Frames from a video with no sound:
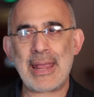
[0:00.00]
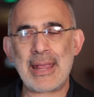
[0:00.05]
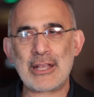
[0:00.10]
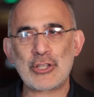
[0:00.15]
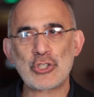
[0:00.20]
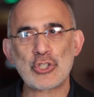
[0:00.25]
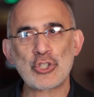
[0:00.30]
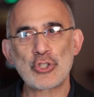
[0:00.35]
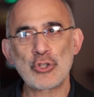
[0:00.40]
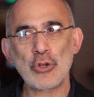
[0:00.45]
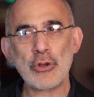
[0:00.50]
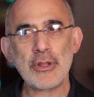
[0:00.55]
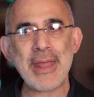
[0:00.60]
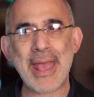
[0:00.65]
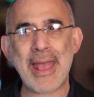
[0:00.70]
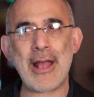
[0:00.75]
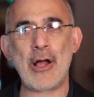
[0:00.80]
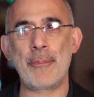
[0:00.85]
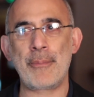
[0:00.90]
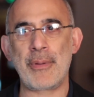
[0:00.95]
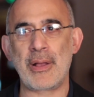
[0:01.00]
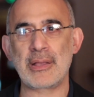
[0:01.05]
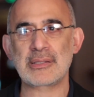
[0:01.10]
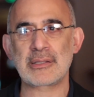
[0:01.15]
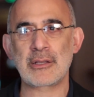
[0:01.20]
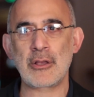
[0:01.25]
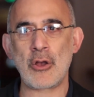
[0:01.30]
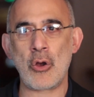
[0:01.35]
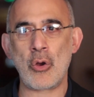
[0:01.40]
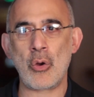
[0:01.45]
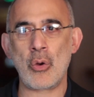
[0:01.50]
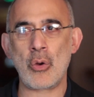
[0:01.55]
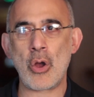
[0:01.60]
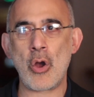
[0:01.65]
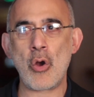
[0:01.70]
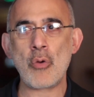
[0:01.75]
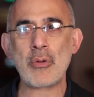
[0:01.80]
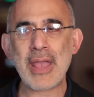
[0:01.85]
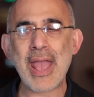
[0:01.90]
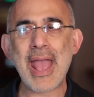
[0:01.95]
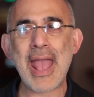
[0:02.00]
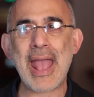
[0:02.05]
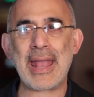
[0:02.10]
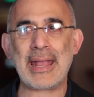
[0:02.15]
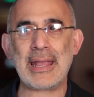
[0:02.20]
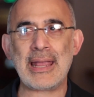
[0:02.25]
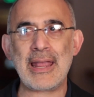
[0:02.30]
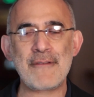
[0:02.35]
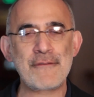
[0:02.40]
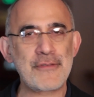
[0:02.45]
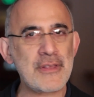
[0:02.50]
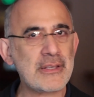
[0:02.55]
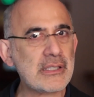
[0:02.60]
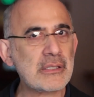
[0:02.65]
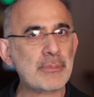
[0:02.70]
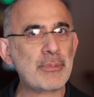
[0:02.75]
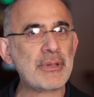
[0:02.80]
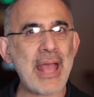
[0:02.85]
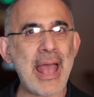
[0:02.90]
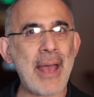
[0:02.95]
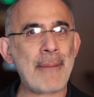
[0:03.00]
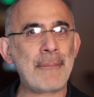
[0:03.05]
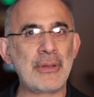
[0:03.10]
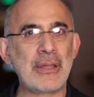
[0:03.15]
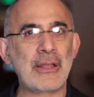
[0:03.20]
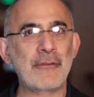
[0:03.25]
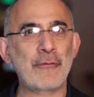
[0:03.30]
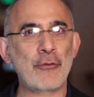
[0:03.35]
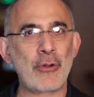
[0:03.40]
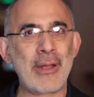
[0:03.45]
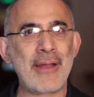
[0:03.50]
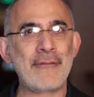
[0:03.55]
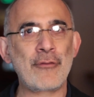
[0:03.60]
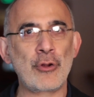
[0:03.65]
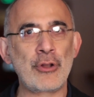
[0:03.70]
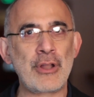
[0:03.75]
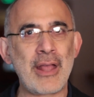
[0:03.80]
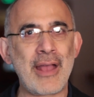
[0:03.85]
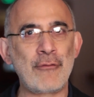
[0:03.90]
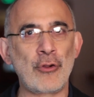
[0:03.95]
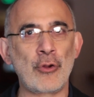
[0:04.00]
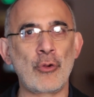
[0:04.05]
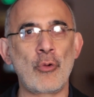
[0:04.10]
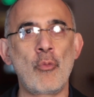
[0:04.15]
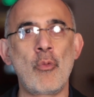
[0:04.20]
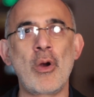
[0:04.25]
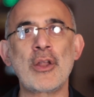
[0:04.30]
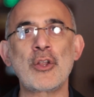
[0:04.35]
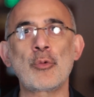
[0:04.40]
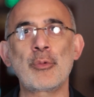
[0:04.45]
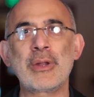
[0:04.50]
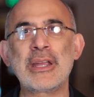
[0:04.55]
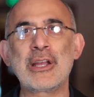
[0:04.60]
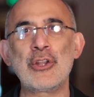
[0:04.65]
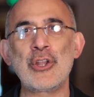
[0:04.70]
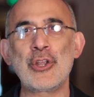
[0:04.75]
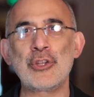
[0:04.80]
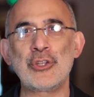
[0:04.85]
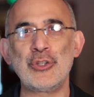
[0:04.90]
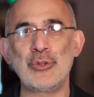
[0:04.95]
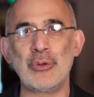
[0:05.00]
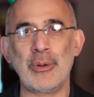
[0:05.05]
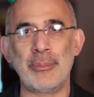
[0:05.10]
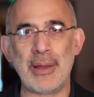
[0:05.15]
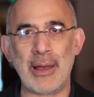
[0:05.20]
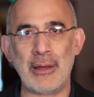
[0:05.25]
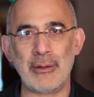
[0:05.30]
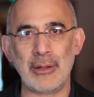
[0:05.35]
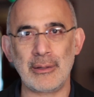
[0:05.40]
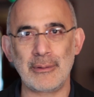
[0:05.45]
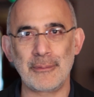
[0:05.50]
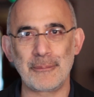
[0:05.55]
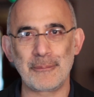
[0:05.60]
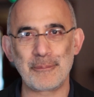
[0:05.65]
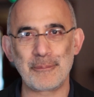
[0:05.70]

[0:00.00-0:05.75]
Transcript: it should help us go, okay, if this has been happening forever and ever, what are we going to do about it?